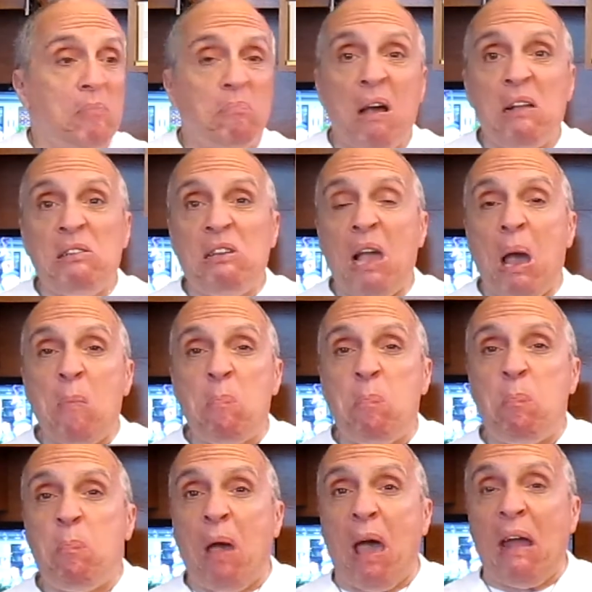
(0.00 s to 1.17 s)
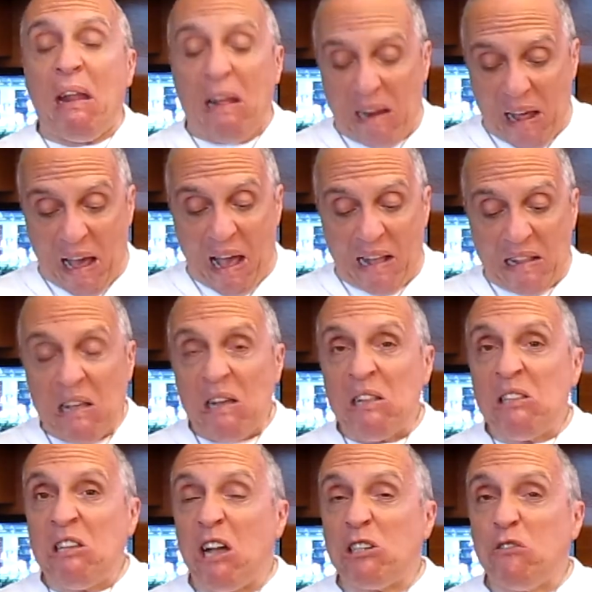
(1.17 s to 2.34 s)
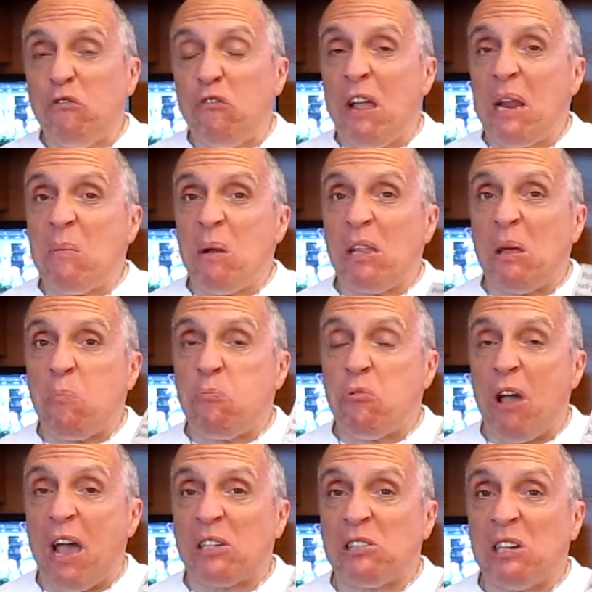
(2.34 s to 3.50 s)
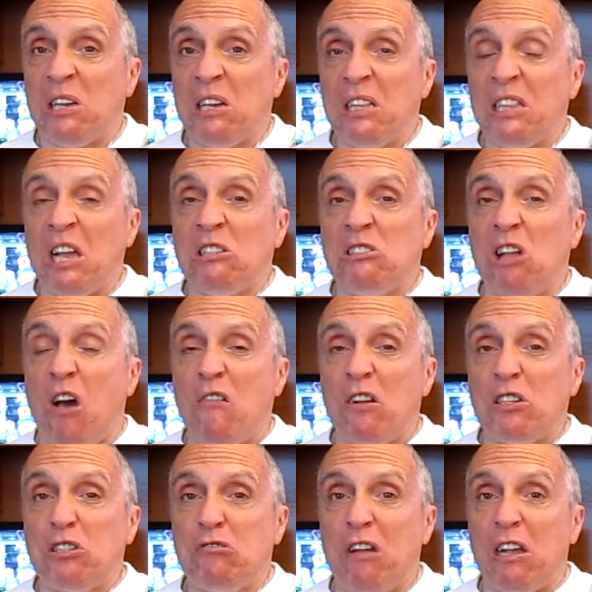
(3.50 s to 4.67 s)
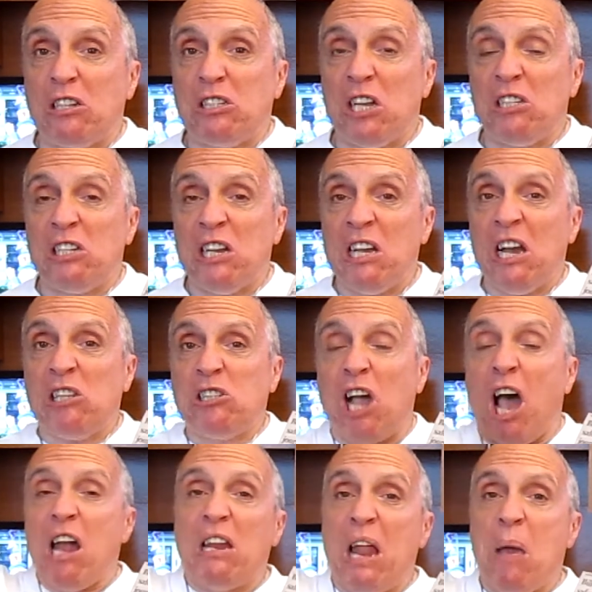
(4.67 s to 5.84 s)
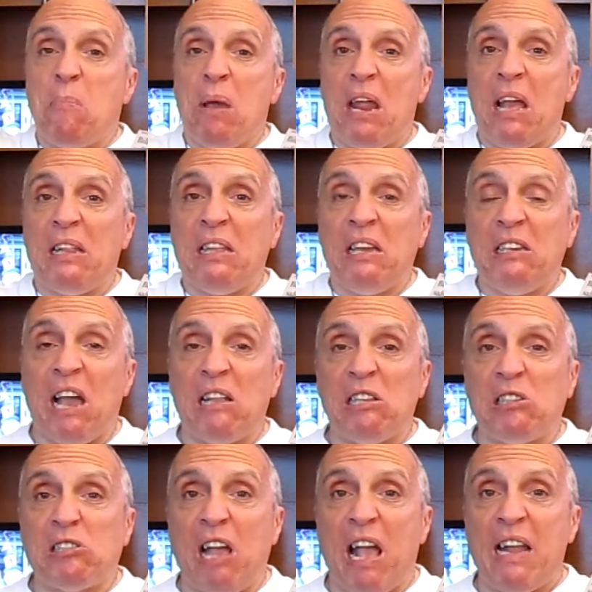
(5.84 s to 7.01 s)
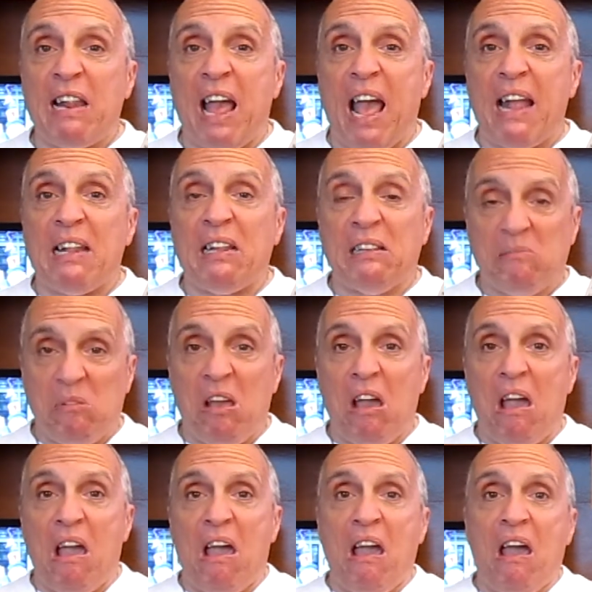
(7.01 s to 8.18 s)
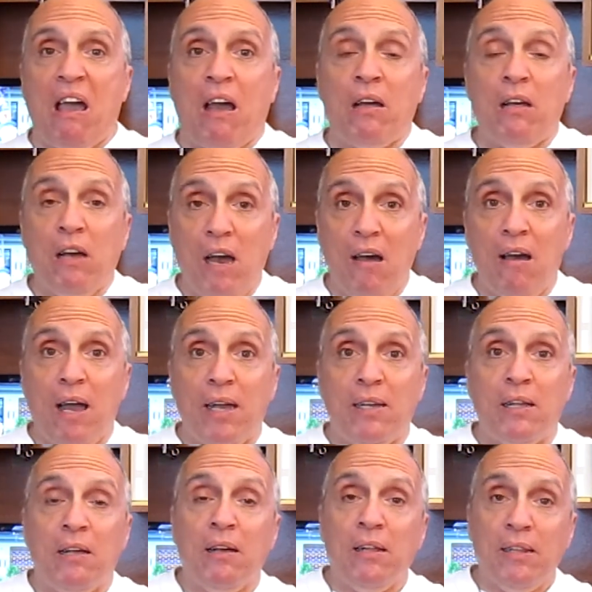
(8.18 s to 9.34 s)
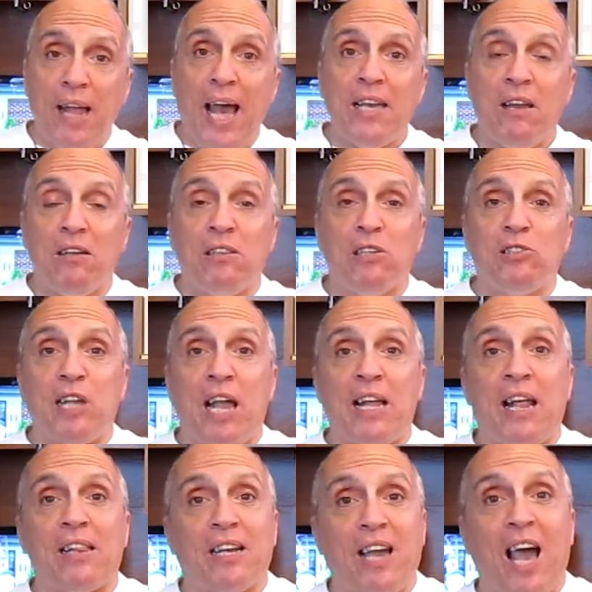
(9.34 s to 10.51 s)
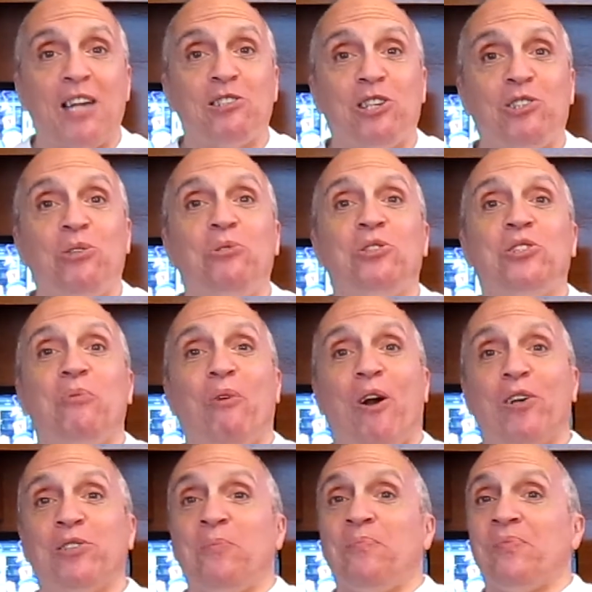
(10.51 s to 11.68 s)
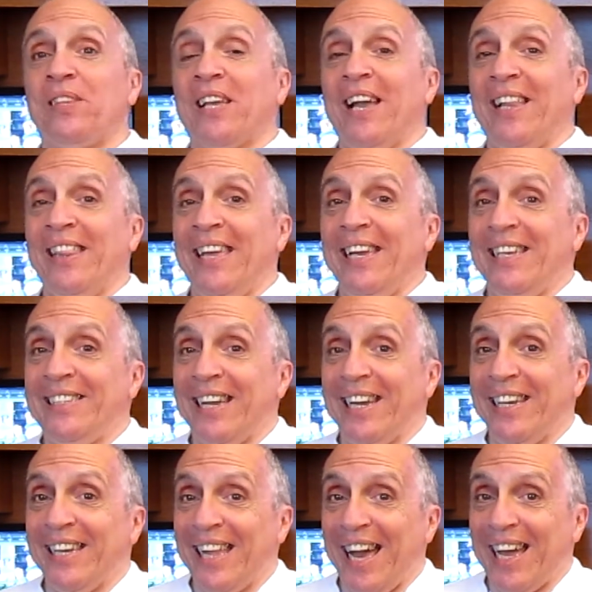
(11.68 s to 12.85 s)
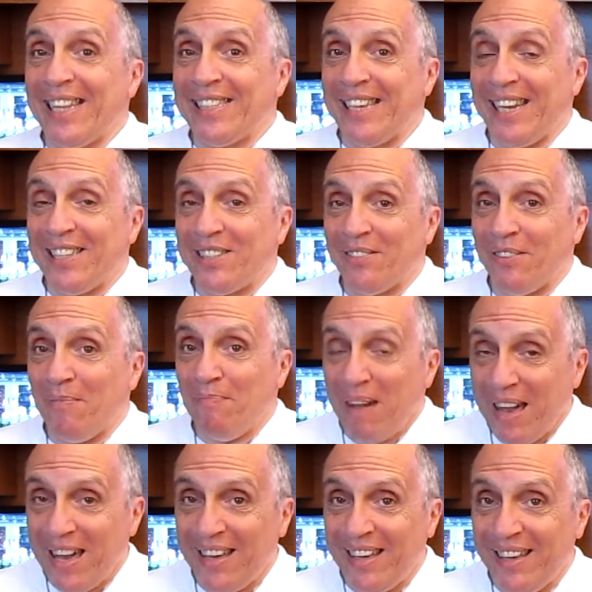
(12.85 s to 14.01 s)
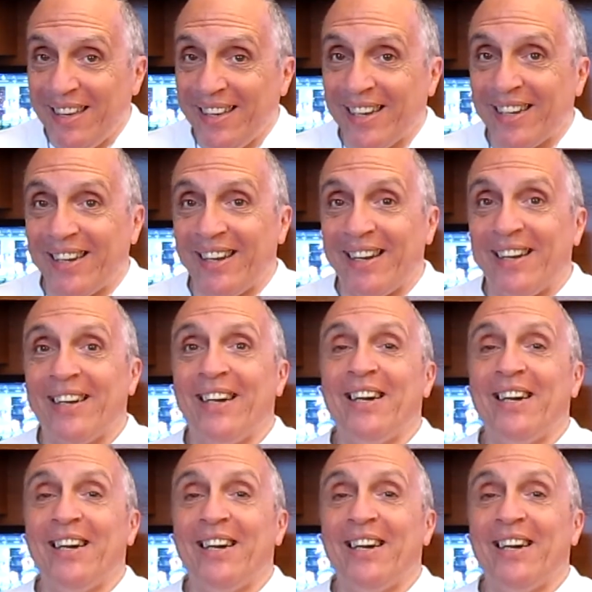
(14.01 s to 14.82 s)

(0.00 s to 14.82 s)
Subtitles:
But you better not touch freedom of the press. There's no restrictions. It's unlimited. You understand that? Yeah. Alright, now you understand how the Constitution works in these here United States of America.